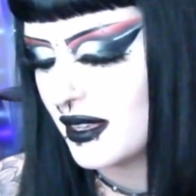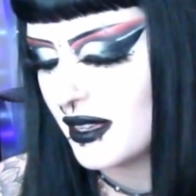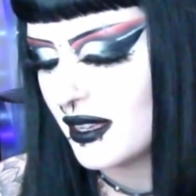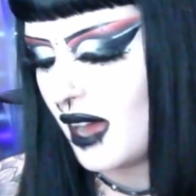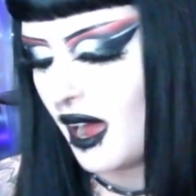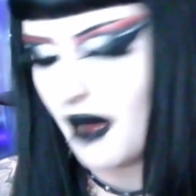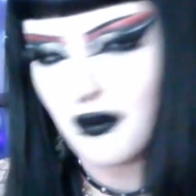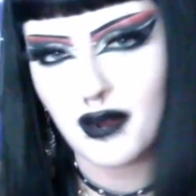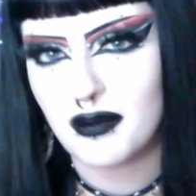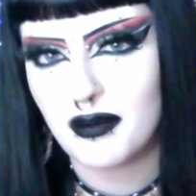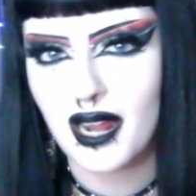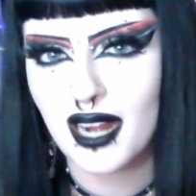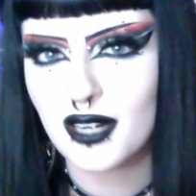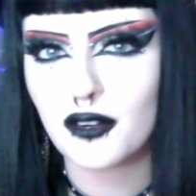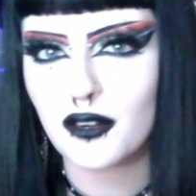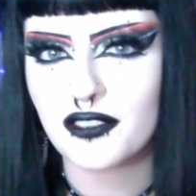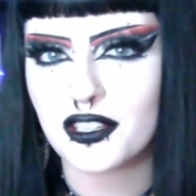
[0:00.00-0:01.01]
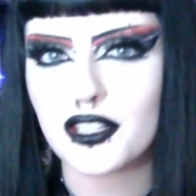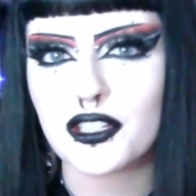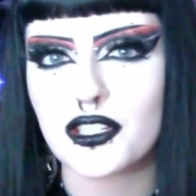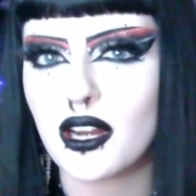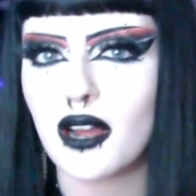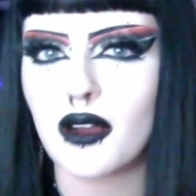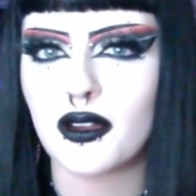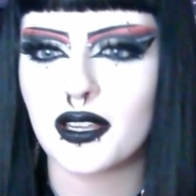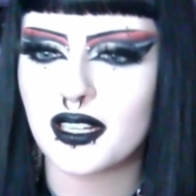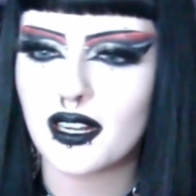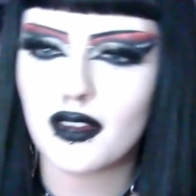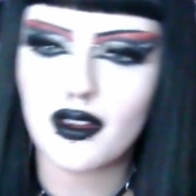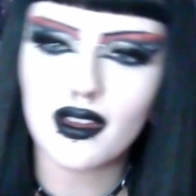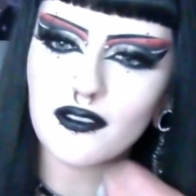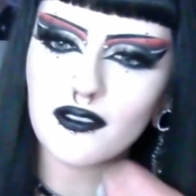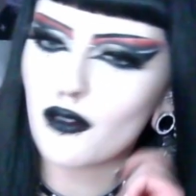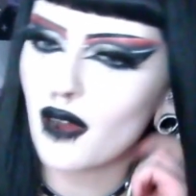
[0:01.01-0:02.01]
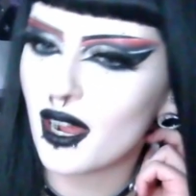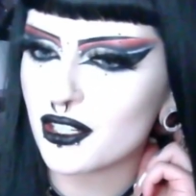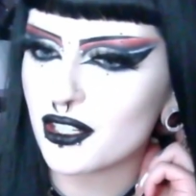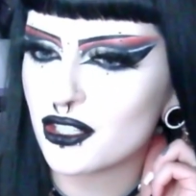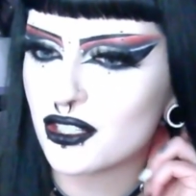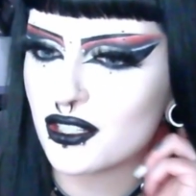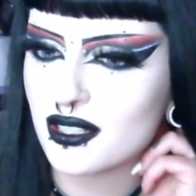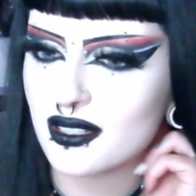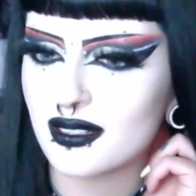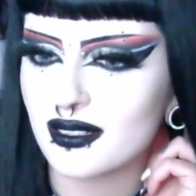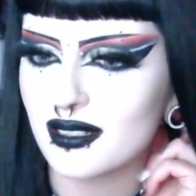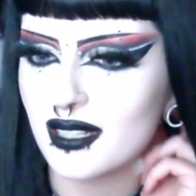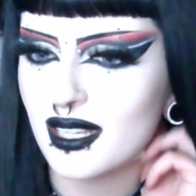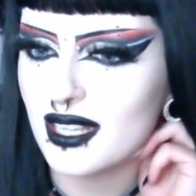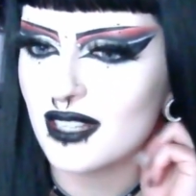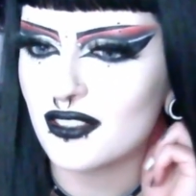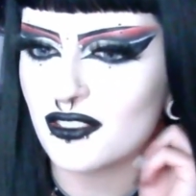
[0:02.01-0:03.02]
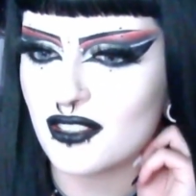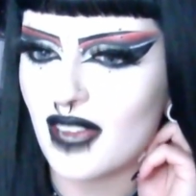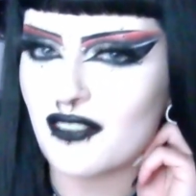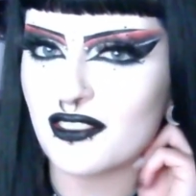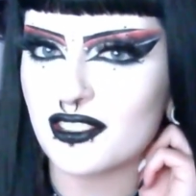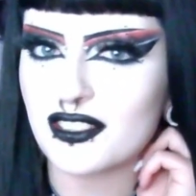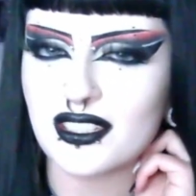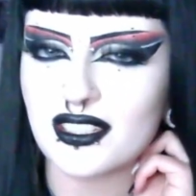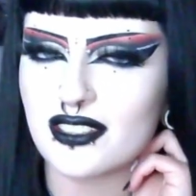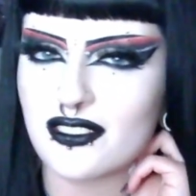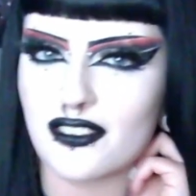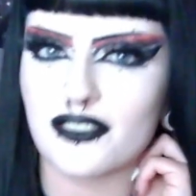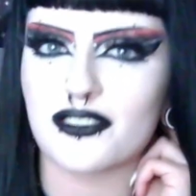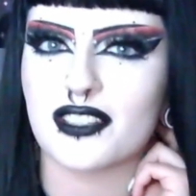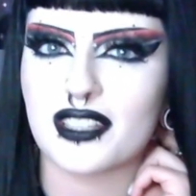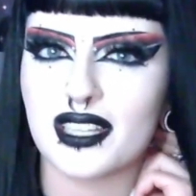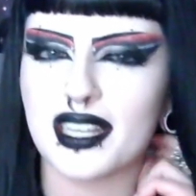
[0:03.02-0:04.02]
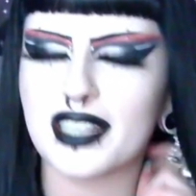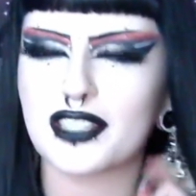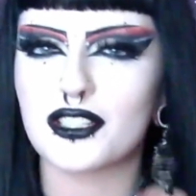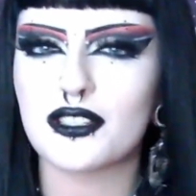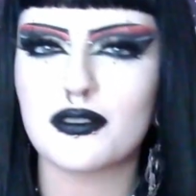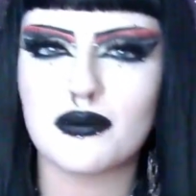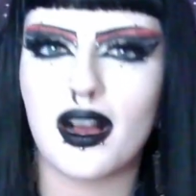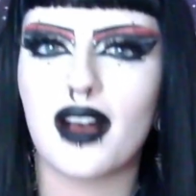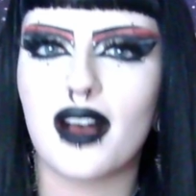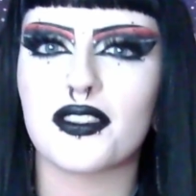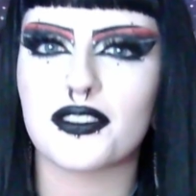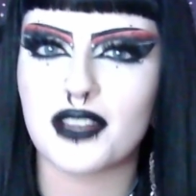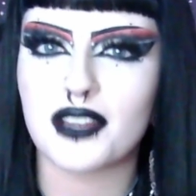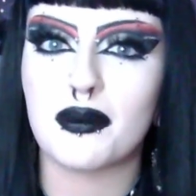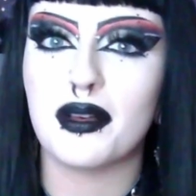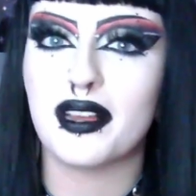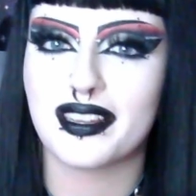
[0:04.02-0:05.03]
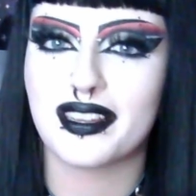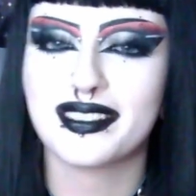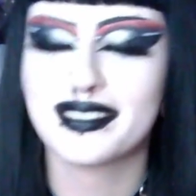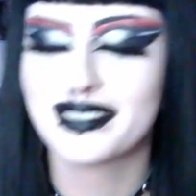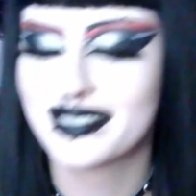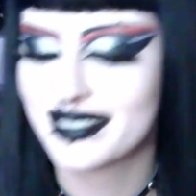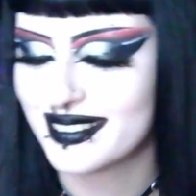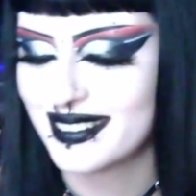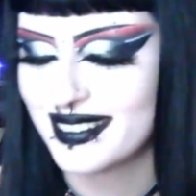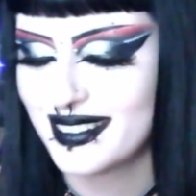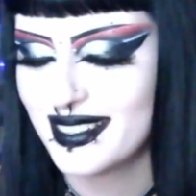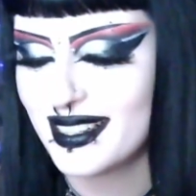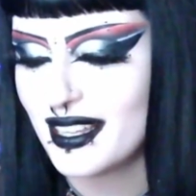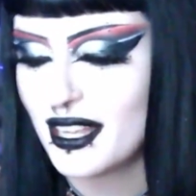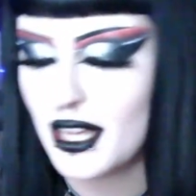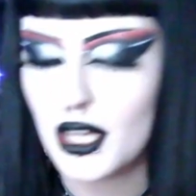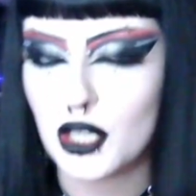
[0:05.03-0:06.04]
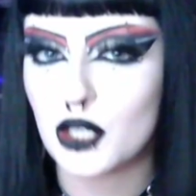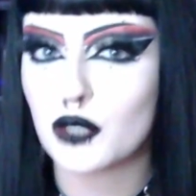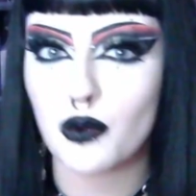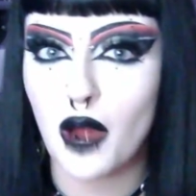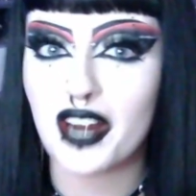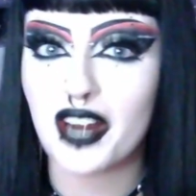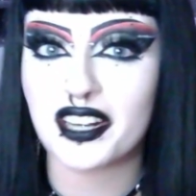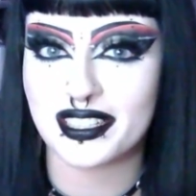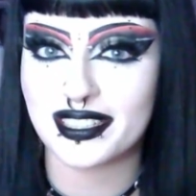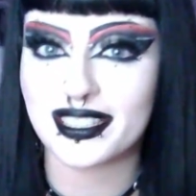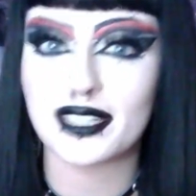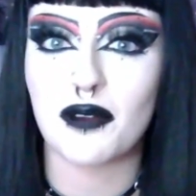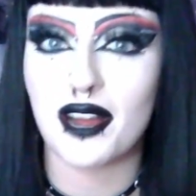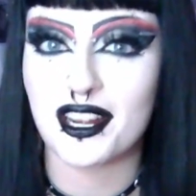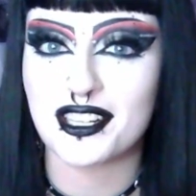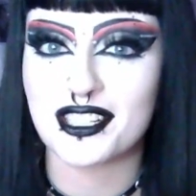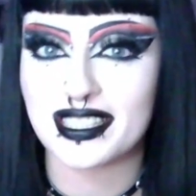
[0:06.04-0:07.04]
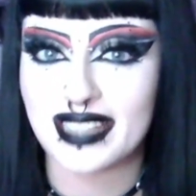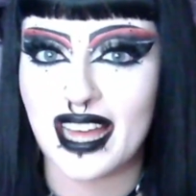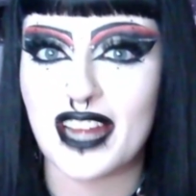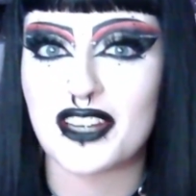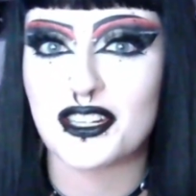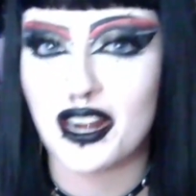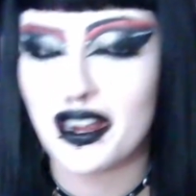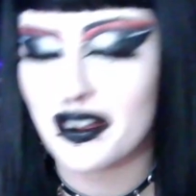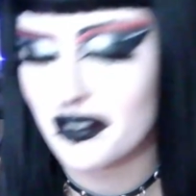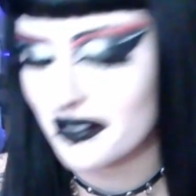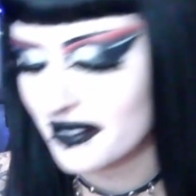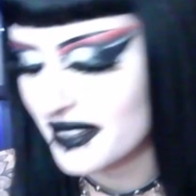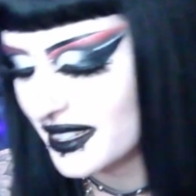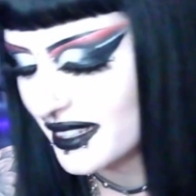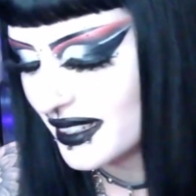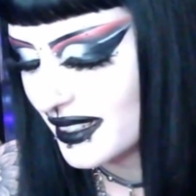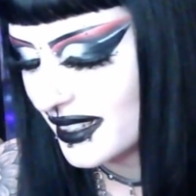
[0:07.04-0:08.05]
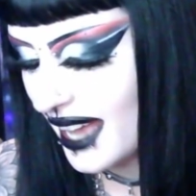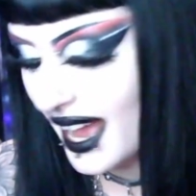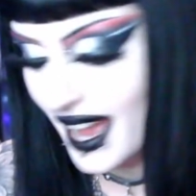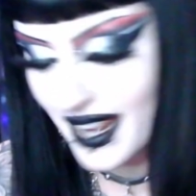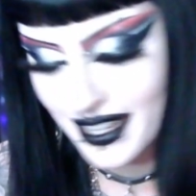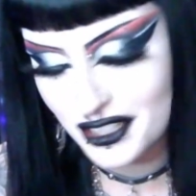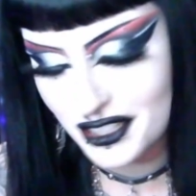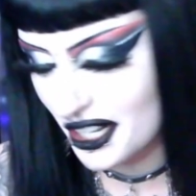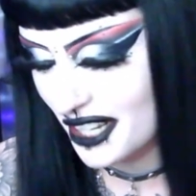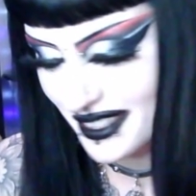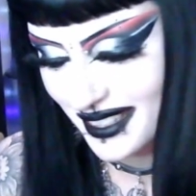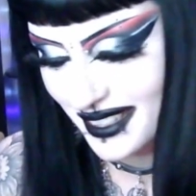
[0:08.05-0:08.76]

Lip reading: I'm not over the show, you know. I've watched 7 seasons in like 2 months. I'm like chronically watching that show any chance that